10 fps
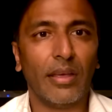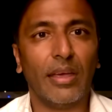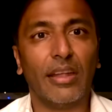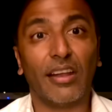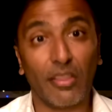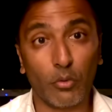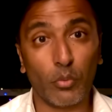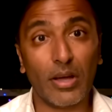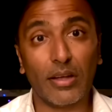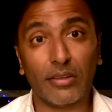In other
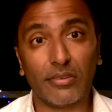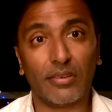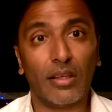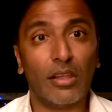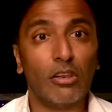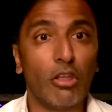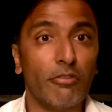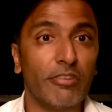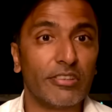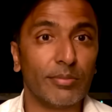words, low
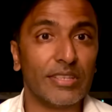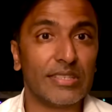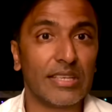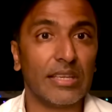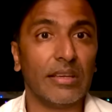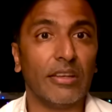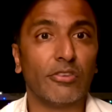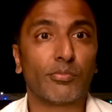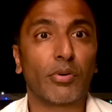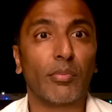vitamin D is
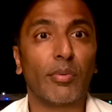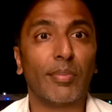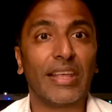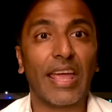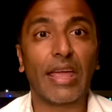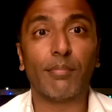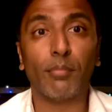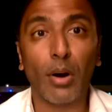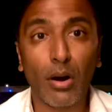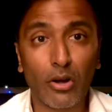probably a
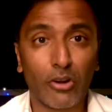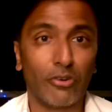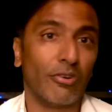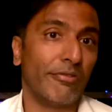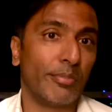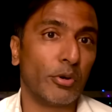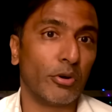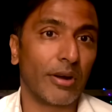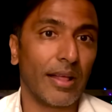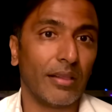marker of poor
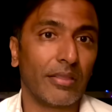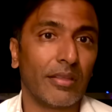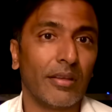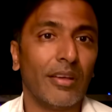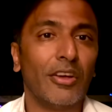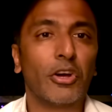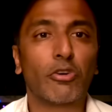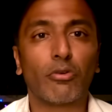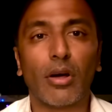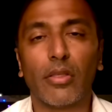health
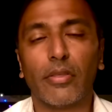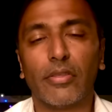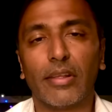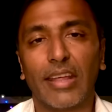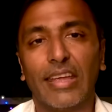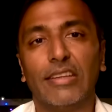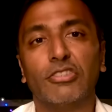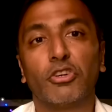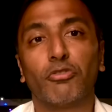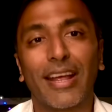rather than a
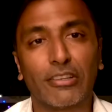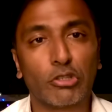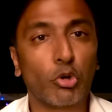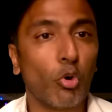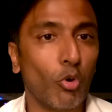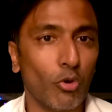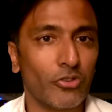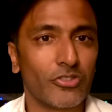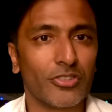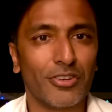direct
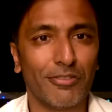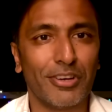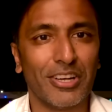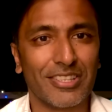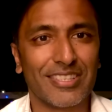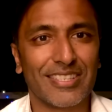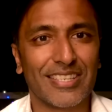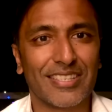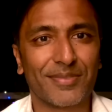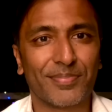cause of heart
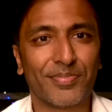disease.